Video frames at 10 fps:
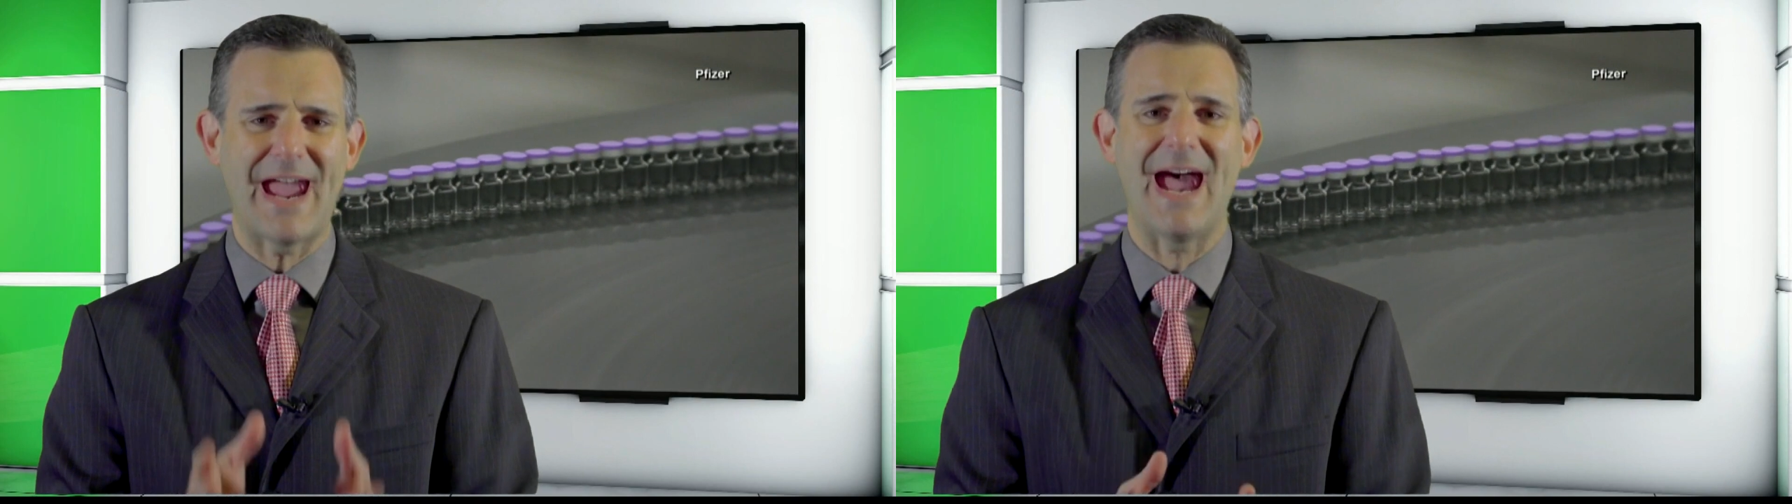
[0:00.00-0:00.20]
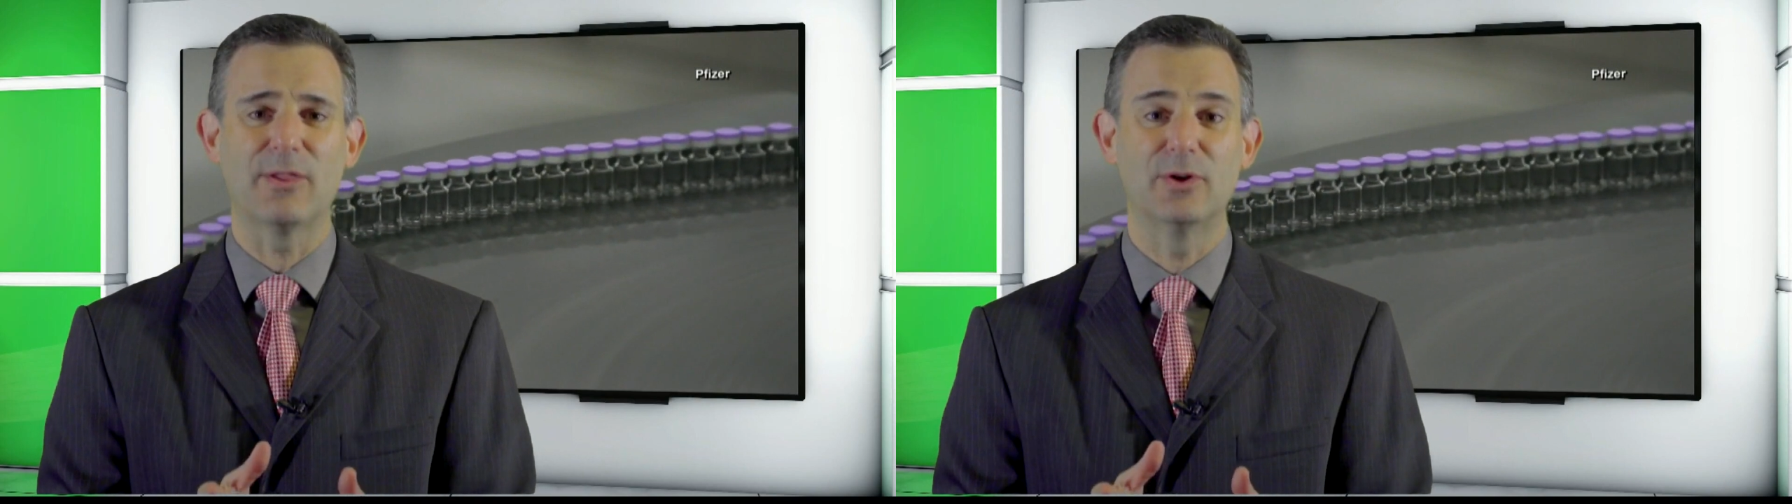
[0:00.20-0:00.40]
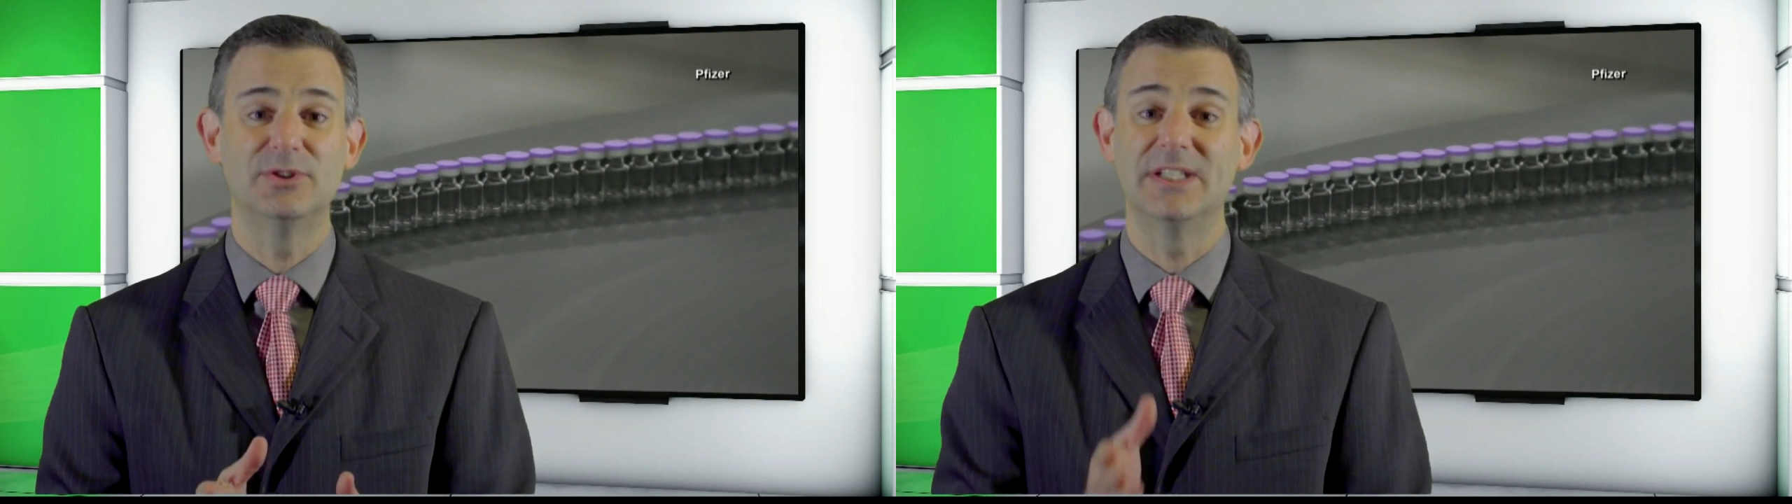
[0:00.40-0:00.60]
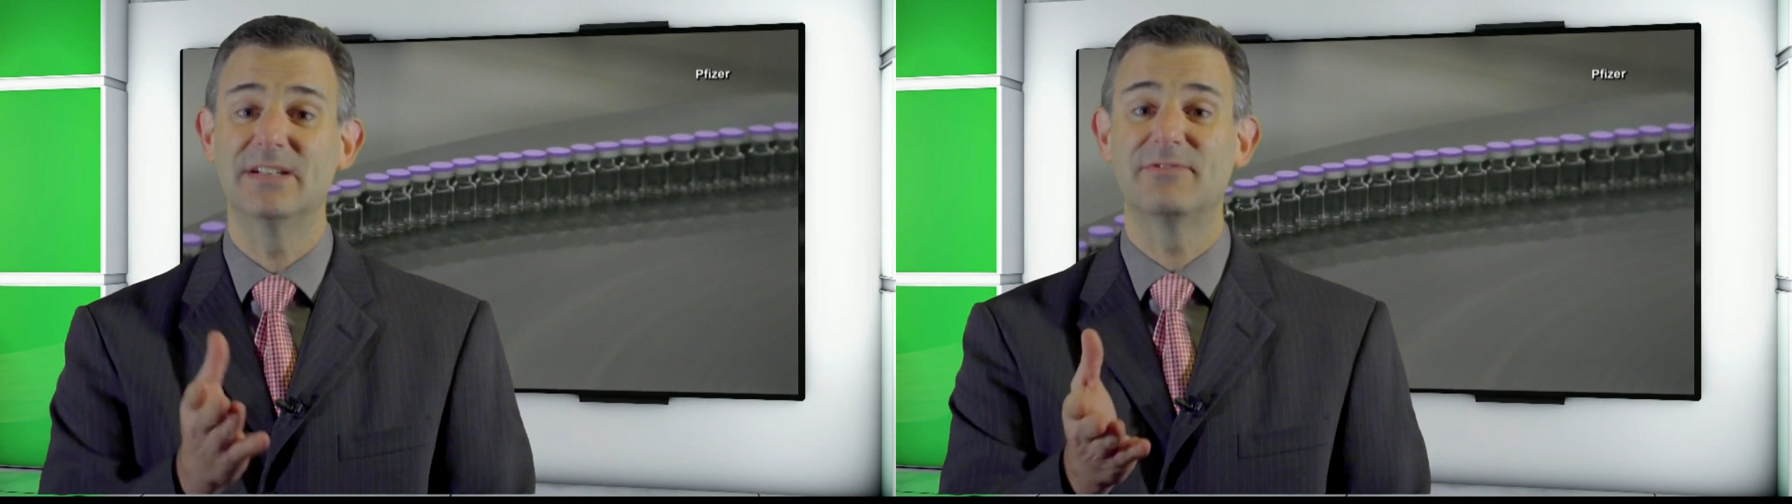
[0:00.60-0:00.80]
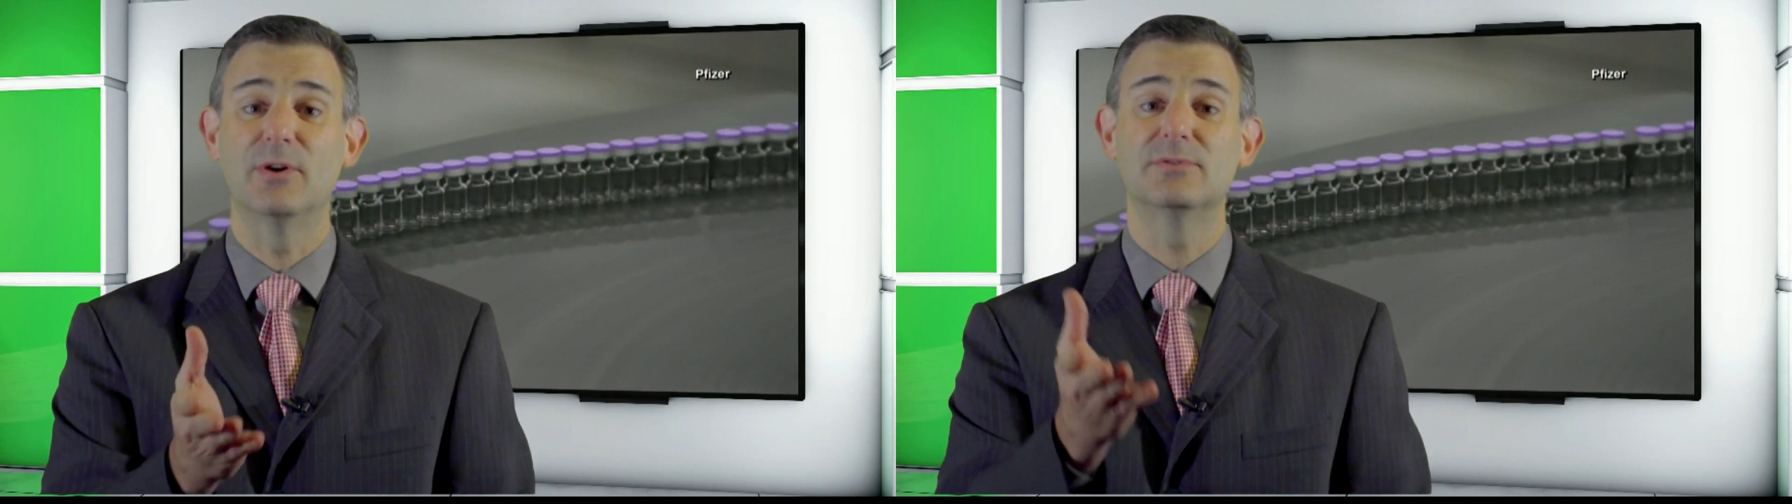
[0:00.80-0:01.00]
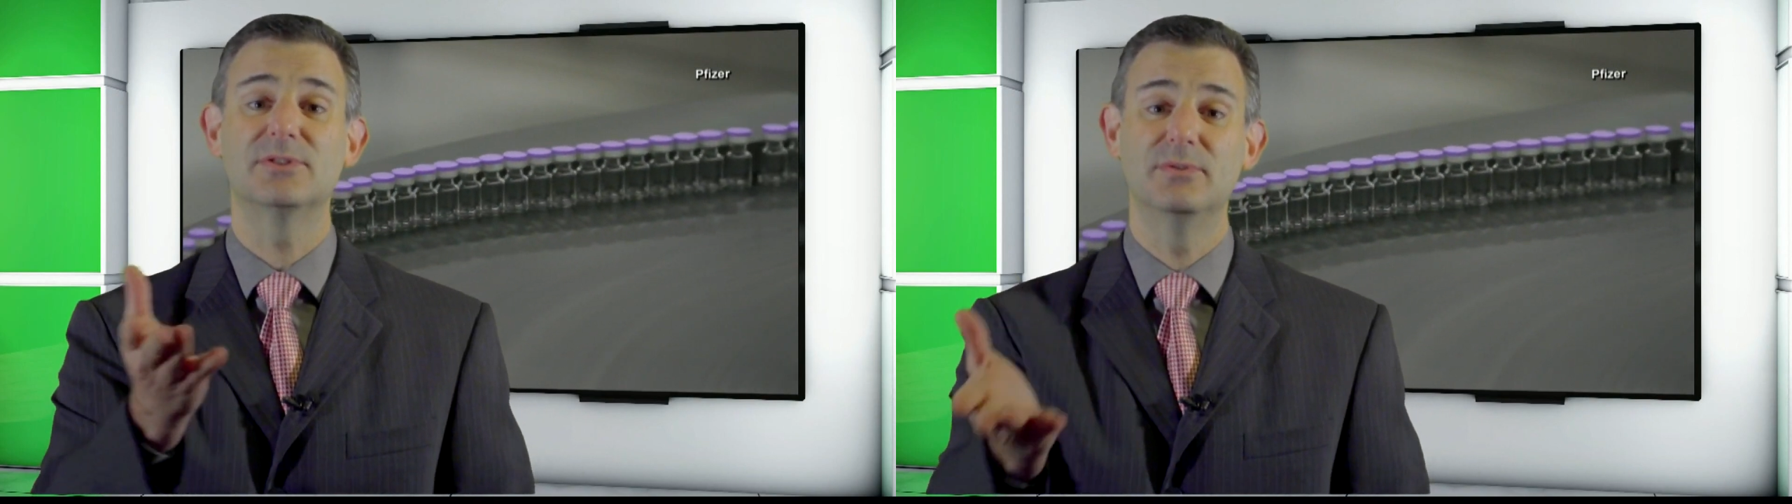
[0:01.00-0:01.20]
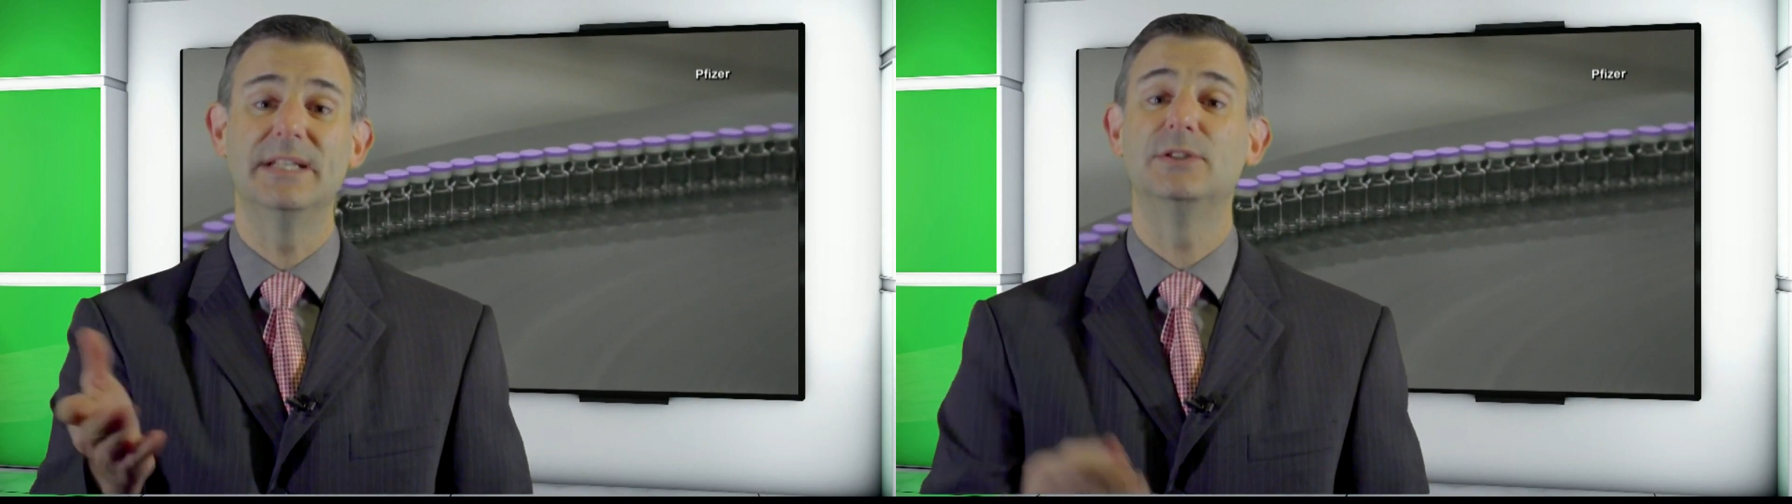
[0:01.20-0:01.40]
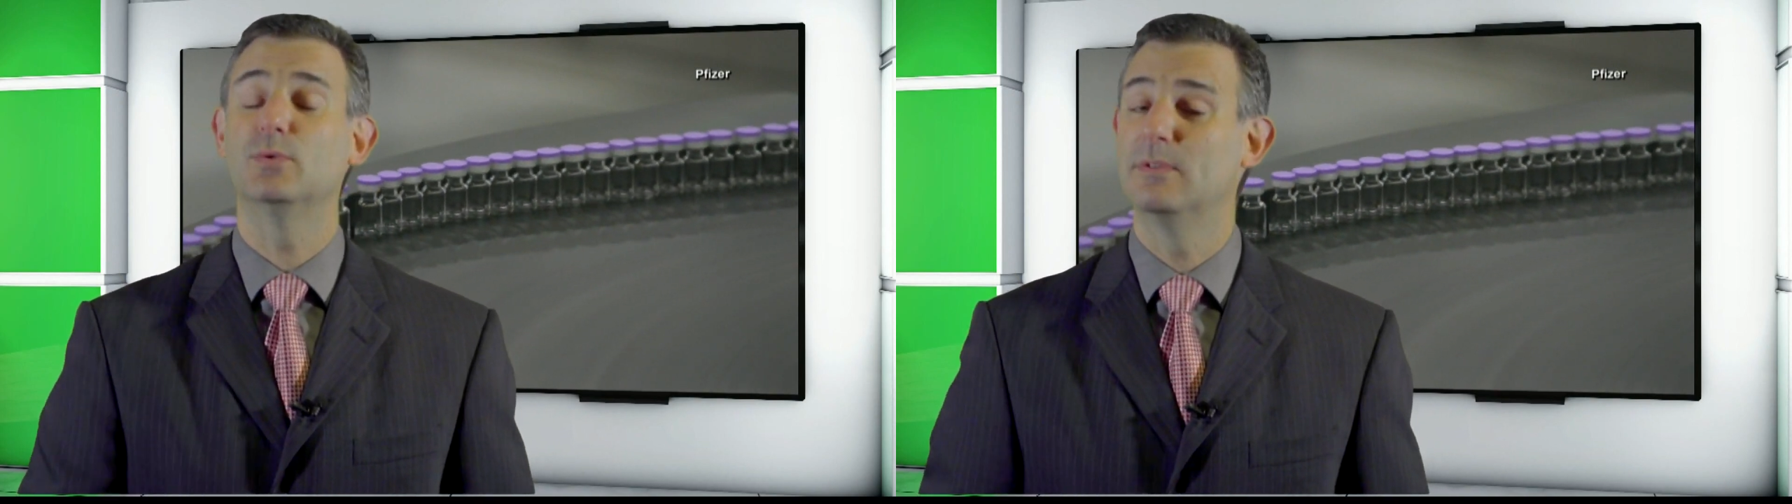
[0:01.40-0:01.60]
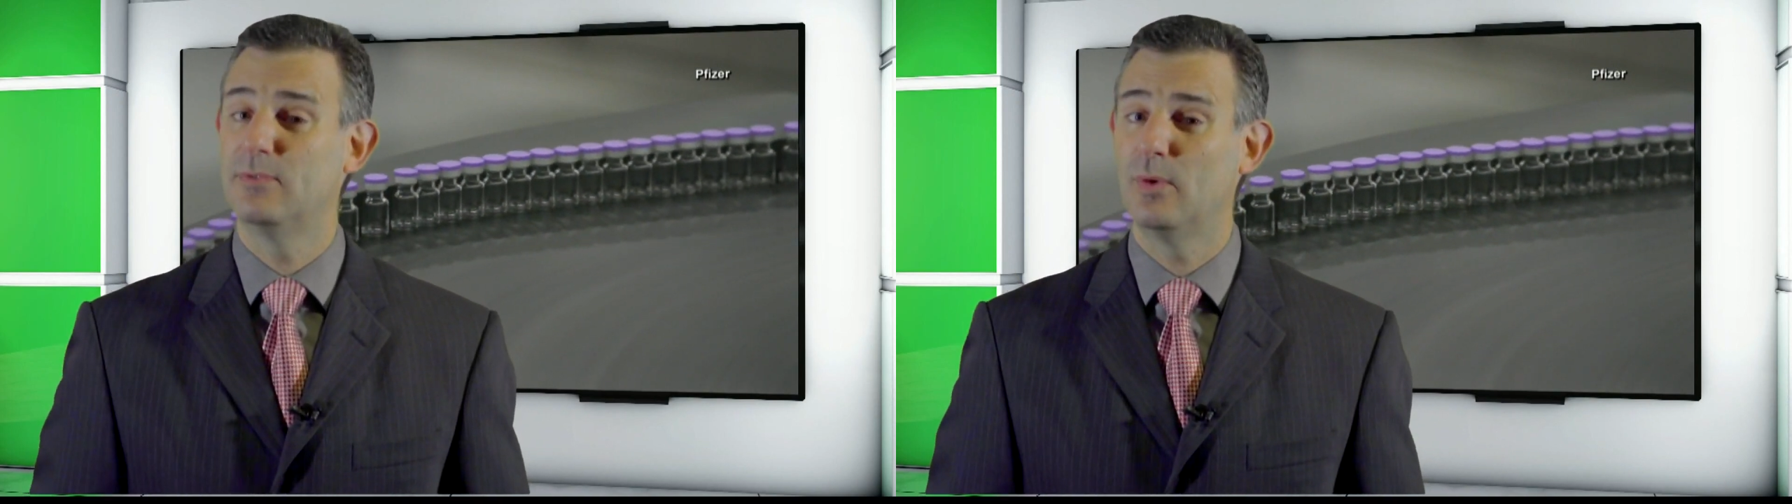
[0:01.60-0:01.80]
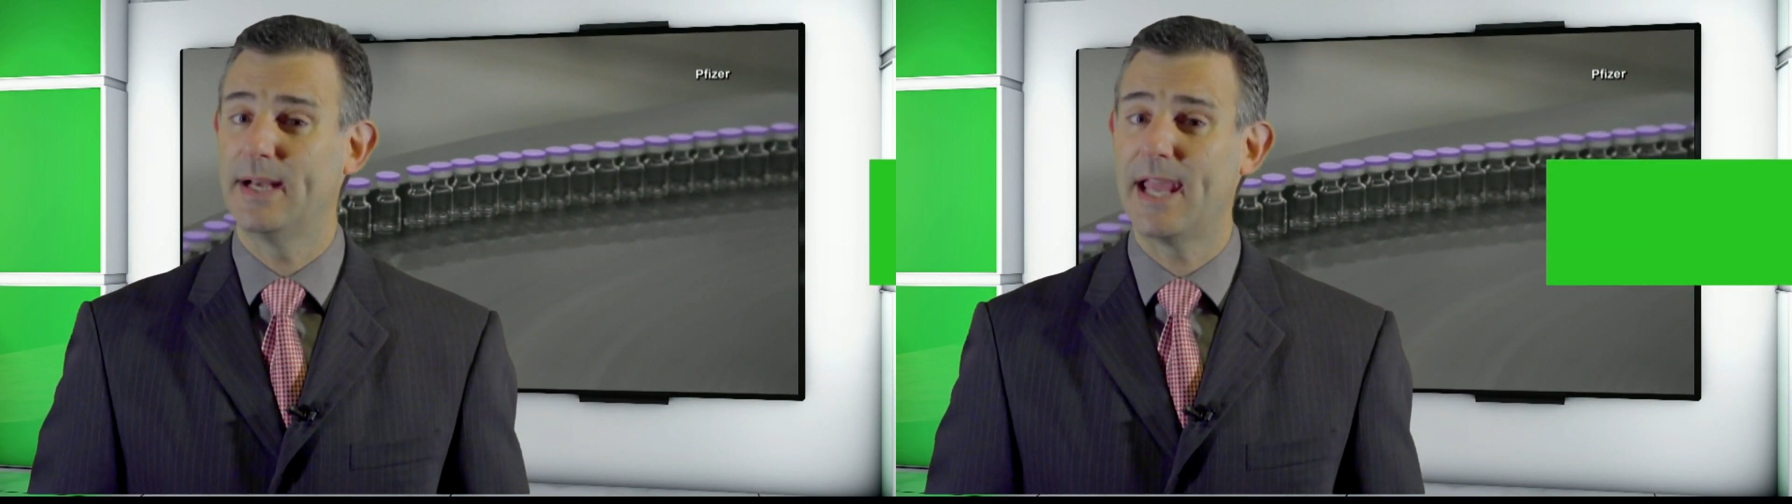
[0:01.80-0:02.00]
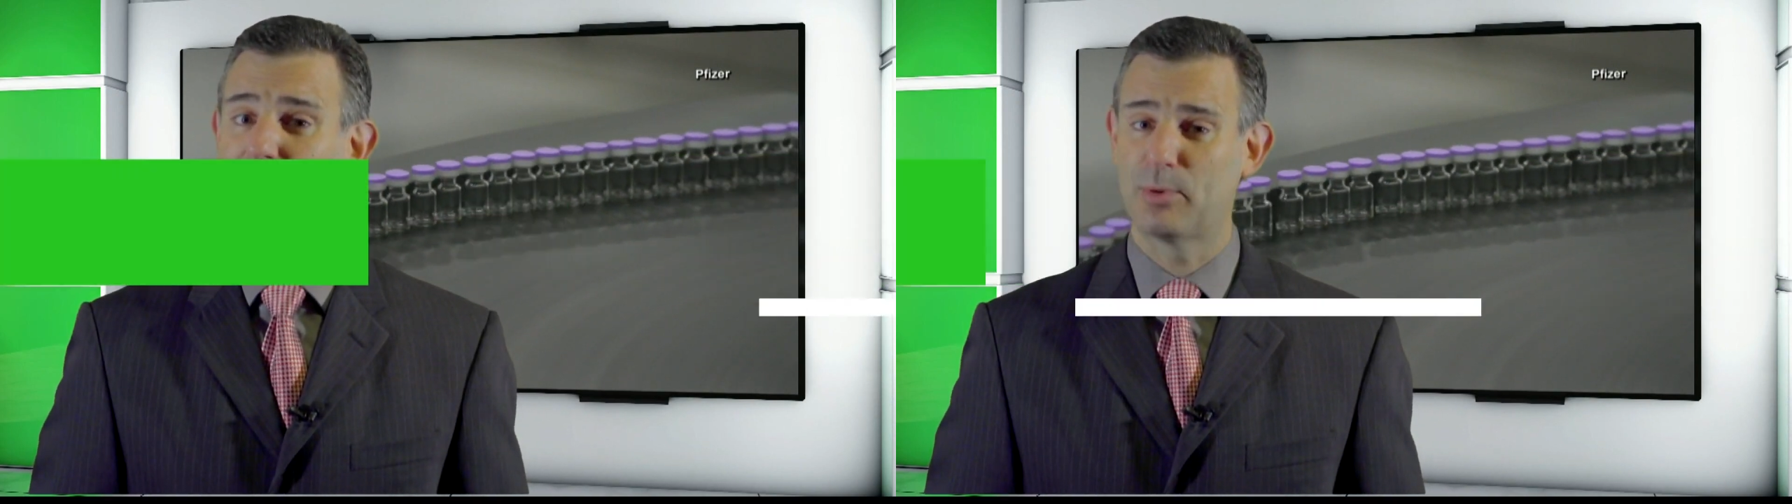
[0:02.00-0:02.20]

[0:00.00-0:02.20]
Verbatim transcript: allergy in folks who need to avoid egg